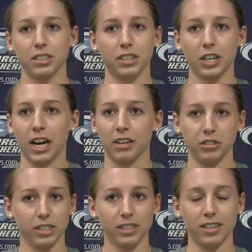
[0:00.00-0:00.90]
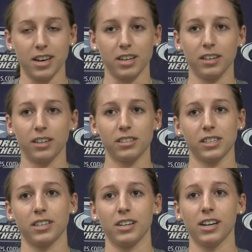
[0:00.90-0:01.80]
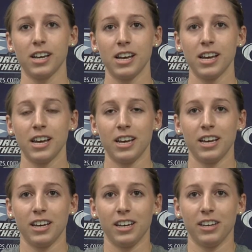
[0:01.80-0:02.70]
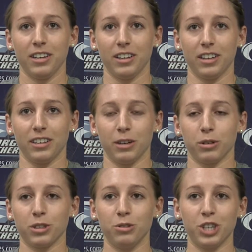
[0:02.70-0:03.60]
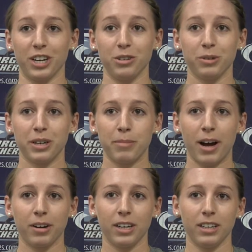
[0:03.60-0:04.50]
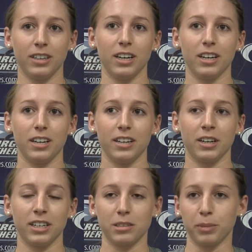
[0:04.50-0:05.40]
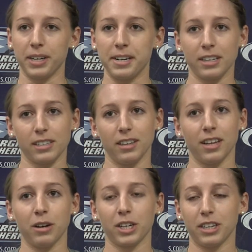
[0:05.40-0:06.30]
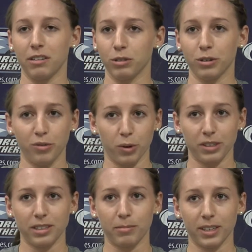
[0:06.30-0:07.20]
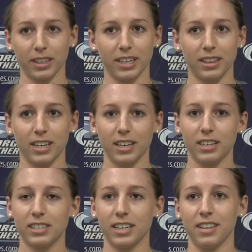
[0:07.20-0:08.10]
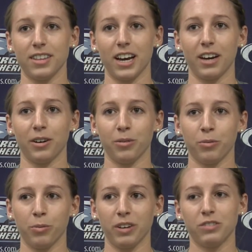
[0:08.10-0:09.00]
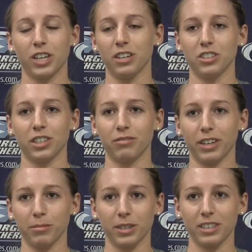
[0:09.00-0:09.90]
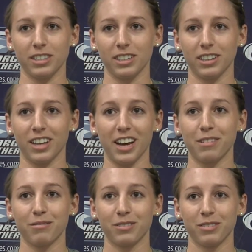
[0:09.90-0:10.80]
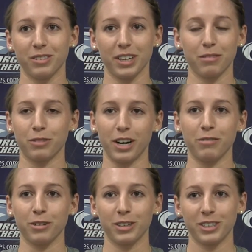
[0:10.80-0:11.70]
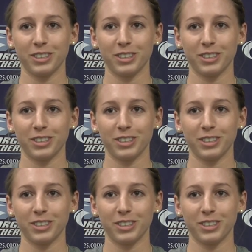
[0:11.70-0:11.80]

in their eyes just thanking us, and they were so genuine about it that they'd explain to us that they could never afford something like this and that we've changed their family's life forever.